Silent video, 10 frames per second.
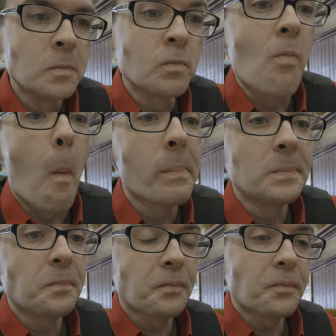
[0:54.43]

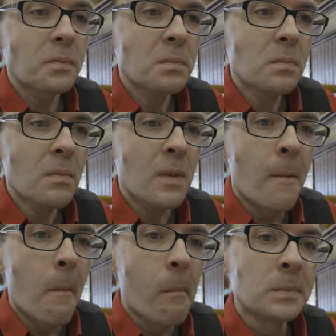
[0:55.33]
Hmm
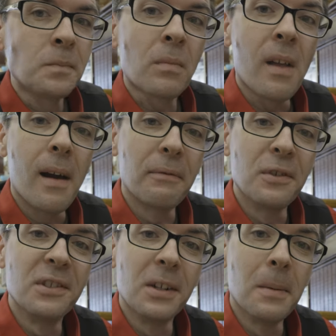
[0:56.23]

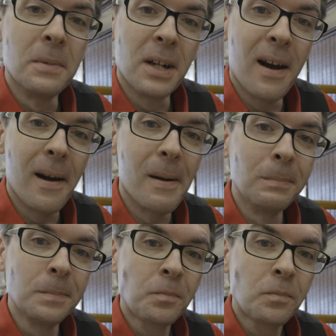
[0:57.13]
after some
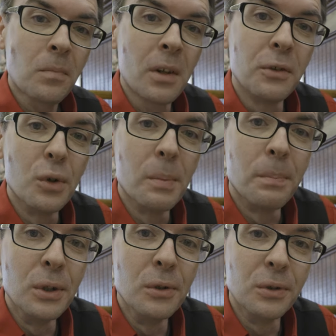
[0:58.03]
time, to
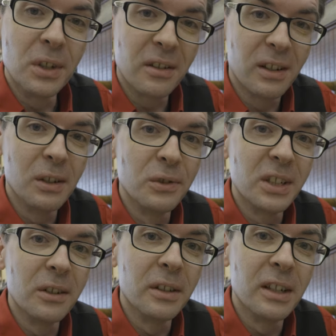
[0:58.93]
abuse Othello's
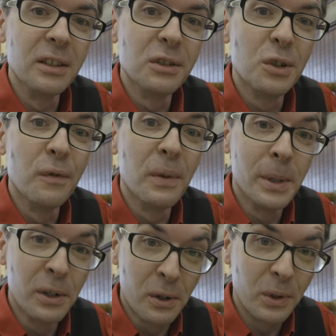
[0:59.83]
ear that he is too
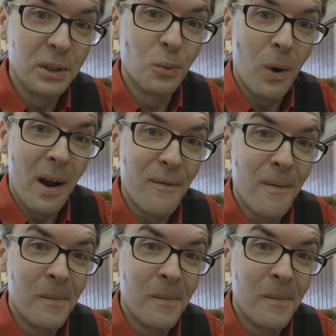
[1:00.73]
familiar with his wife.